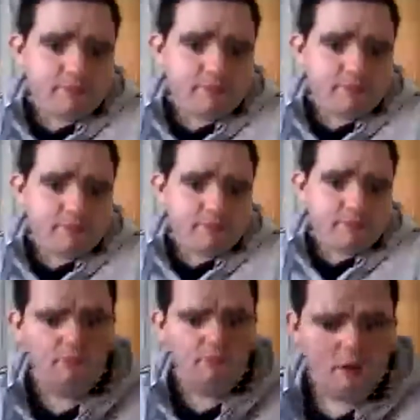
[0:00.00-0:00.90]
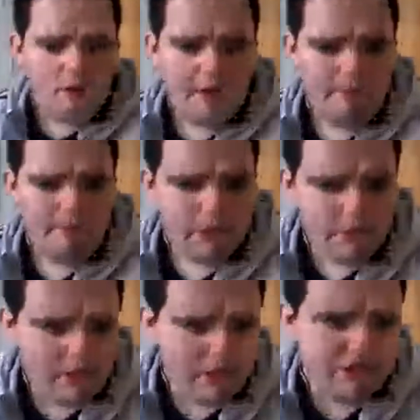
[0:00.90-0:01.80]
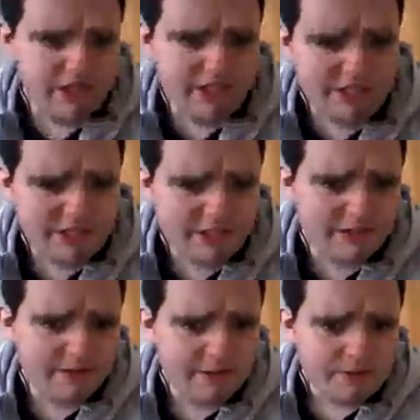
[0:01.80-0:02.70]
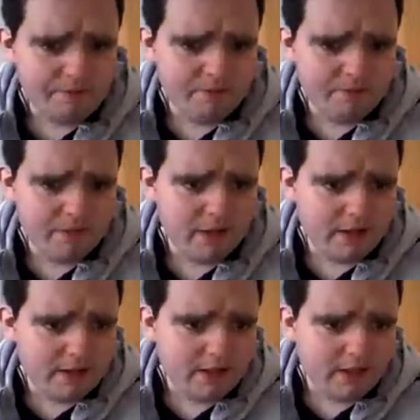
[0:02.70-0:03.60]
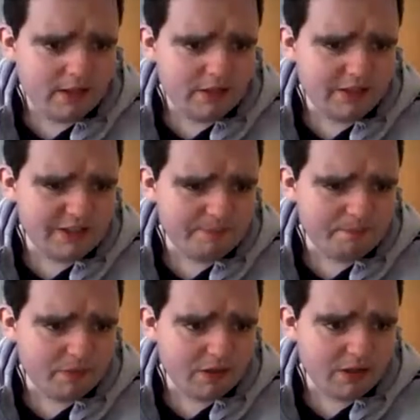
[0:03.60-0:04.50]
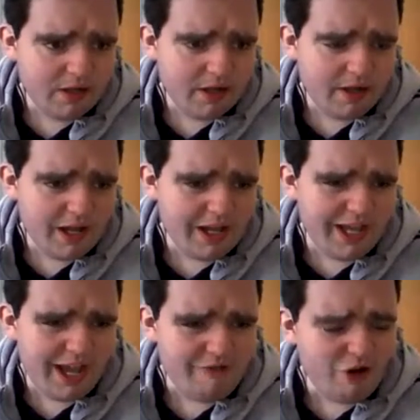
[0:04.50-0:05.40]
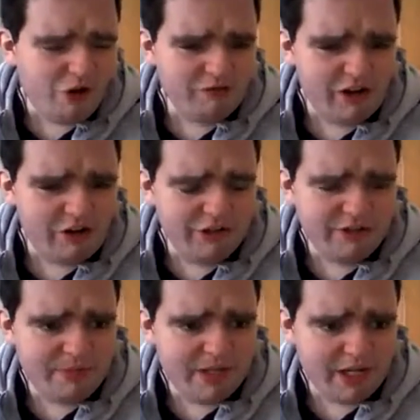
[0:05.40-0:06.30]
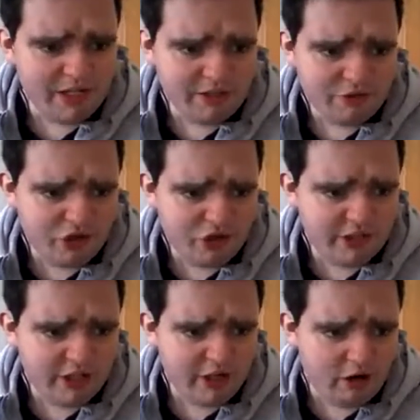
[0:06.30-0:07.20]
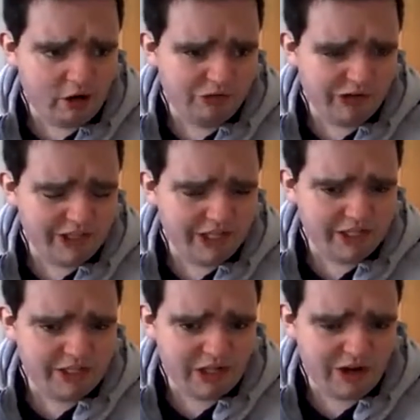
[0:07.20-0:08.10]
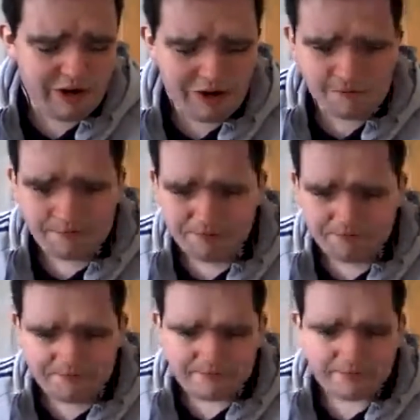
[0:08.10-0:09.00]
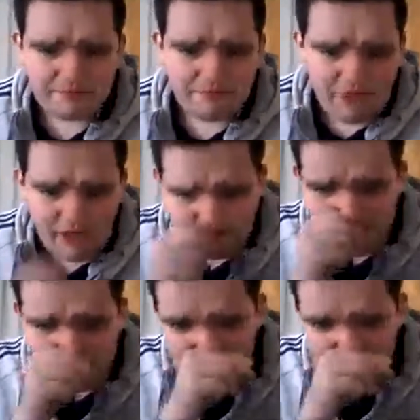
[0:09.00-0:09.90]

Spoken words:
get more people to watch this because I have no one following me on Twitter or Reddit, so I can't.